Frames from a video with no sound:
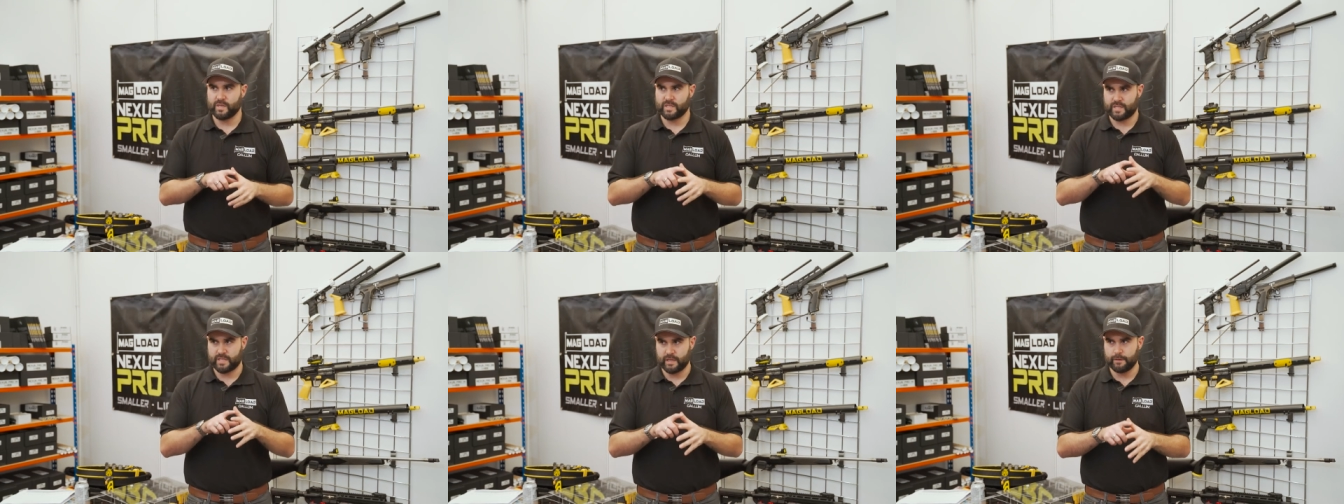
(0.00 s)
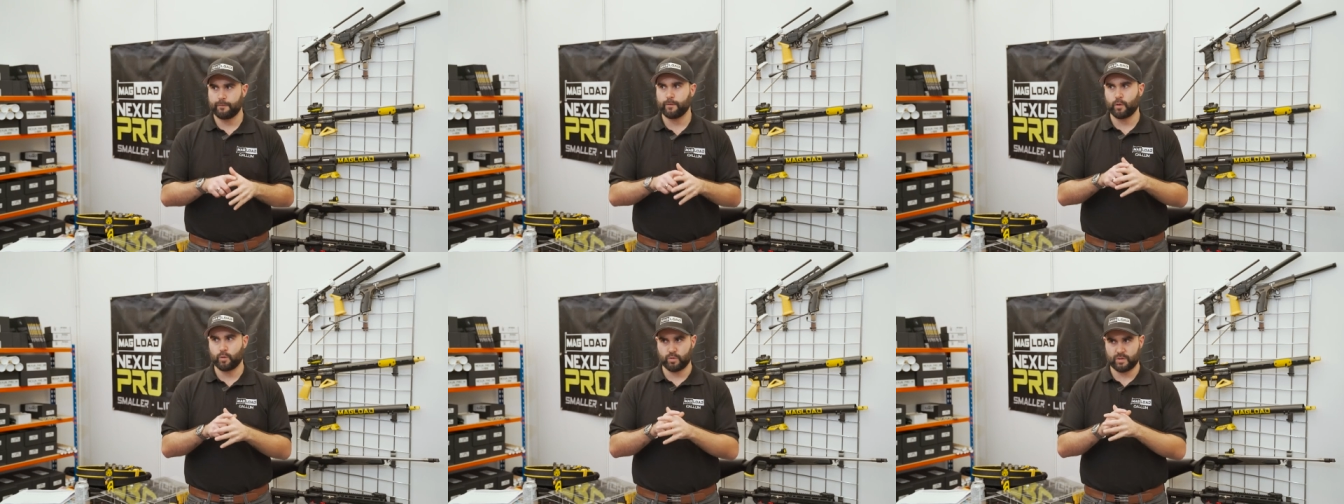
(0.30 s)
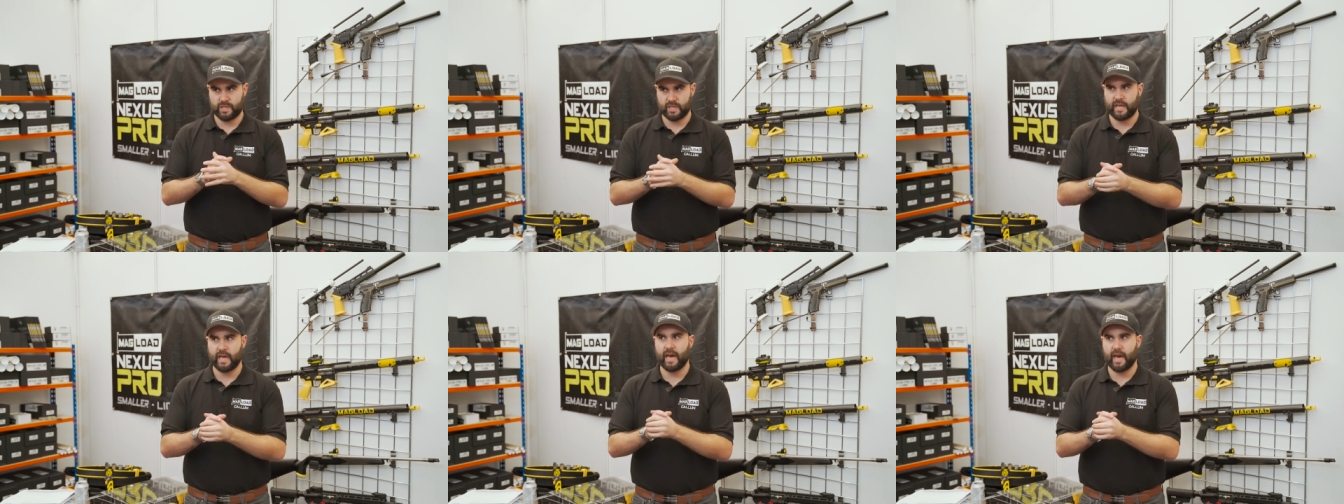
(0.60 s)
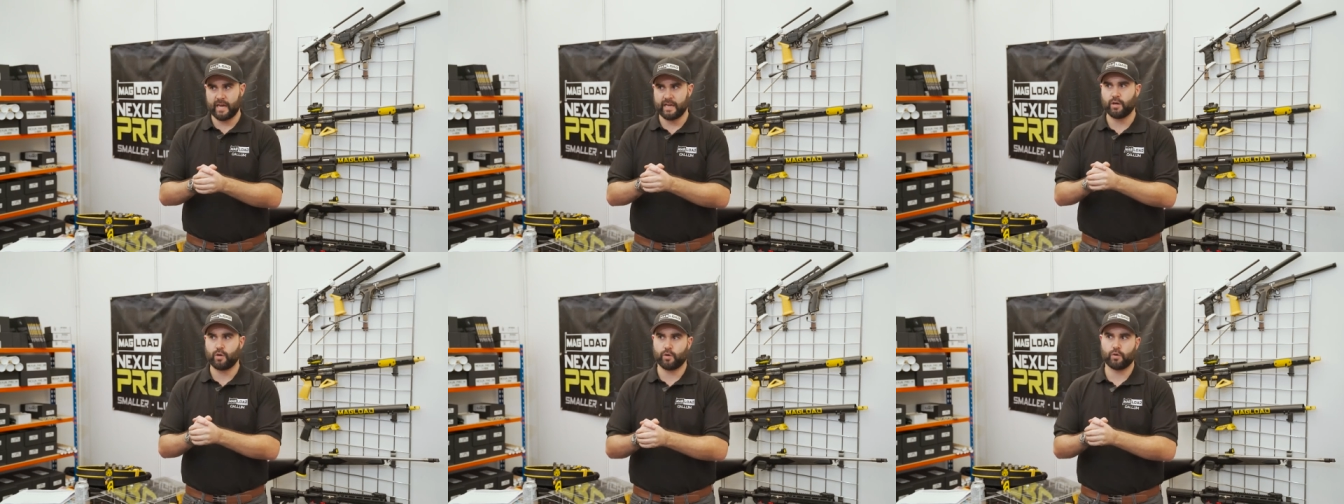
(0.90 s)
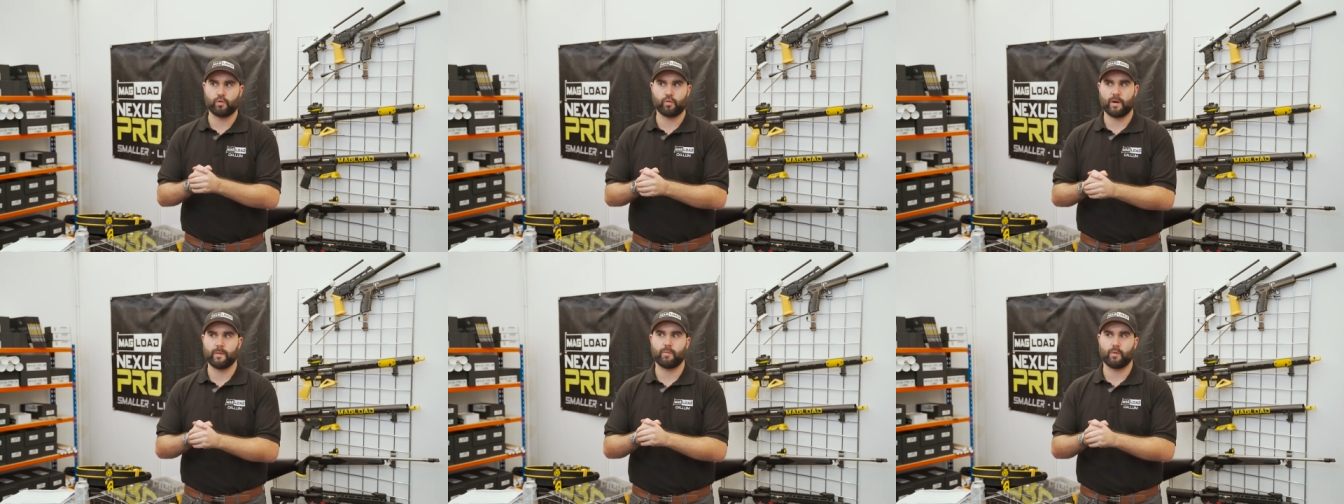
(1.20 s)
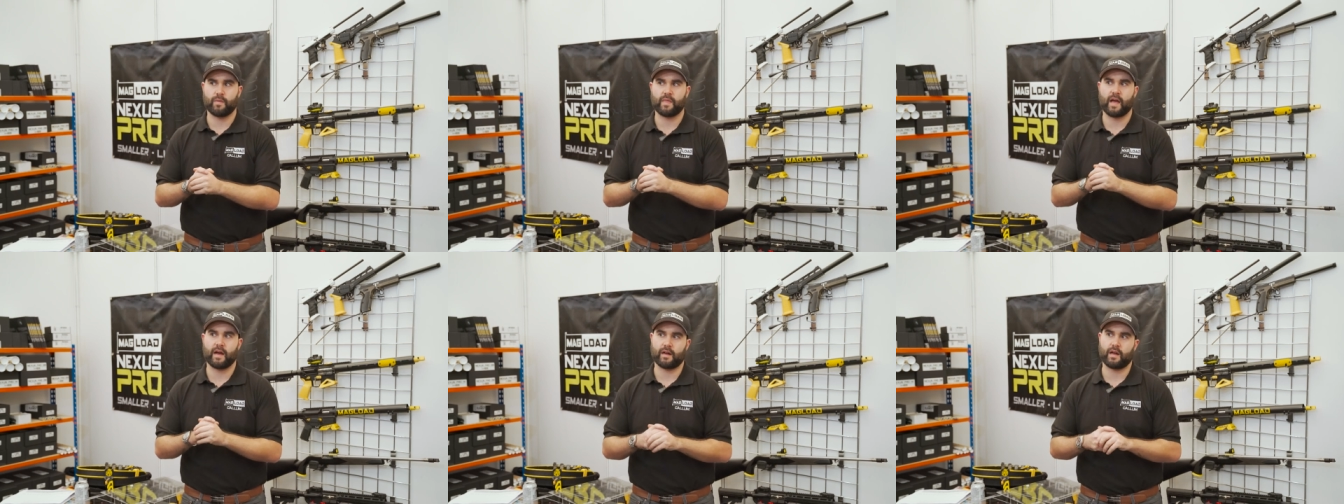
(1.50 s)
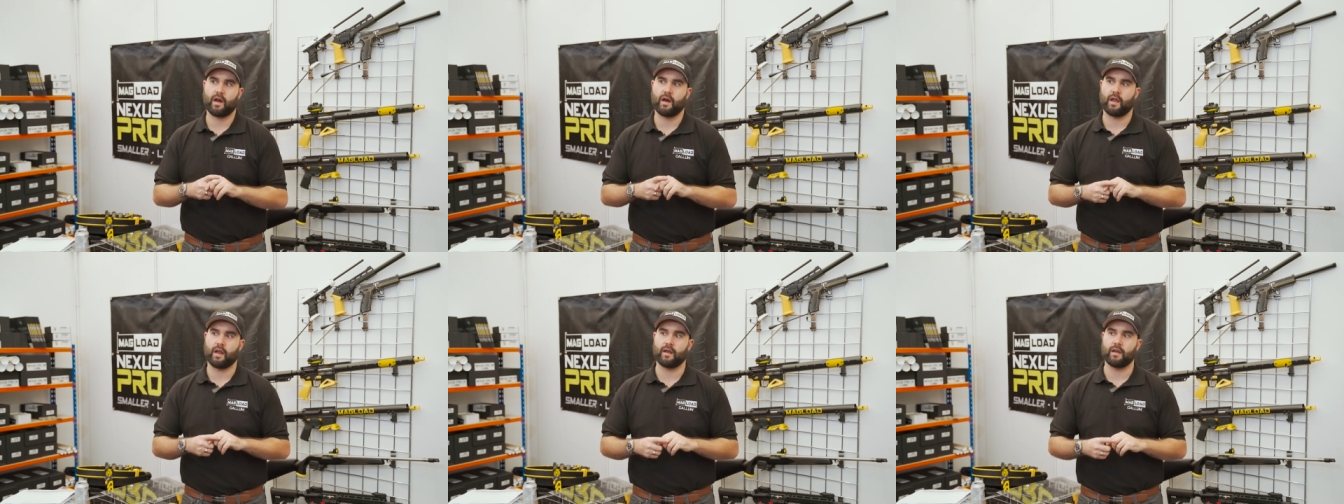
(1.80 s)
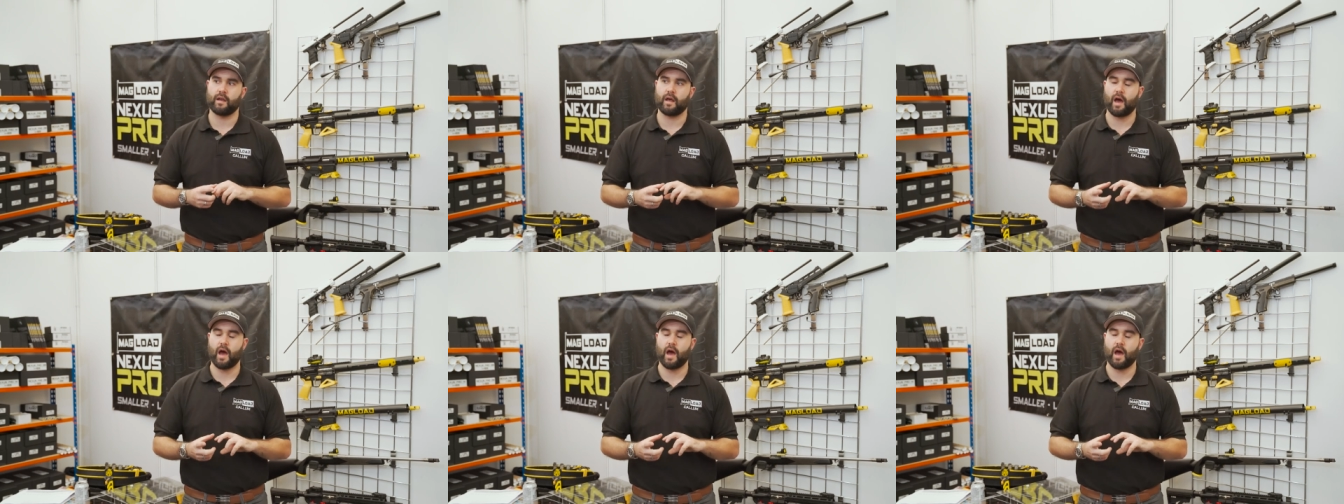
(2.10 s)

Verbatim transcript: It's difficult to get a good grip on that gun.